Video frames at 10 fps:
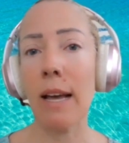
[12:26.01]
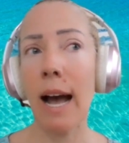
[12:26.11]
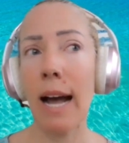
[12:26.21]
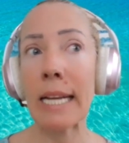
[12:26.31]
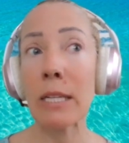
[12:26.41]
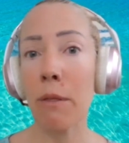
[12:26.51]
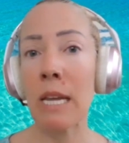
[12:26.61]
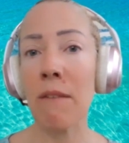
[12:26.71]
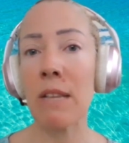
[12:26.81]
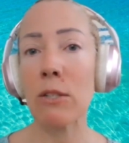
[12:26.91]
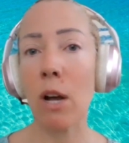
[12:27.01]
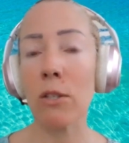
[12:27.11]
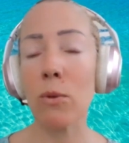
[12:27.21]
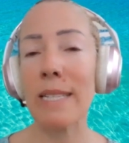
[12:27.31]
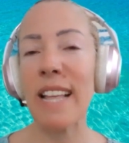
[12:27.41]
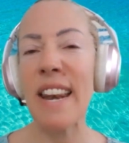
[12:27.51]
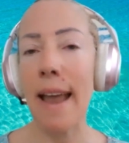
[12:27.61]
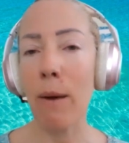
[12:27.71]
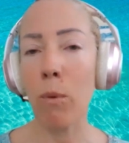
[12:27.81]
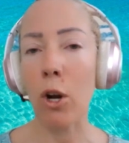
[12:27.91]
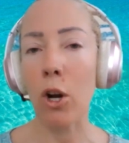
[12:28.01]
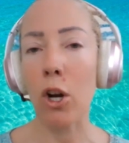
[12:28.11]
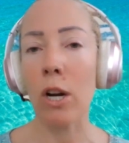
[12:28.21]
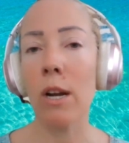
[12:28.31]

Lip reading: I like to think of this also as the networker.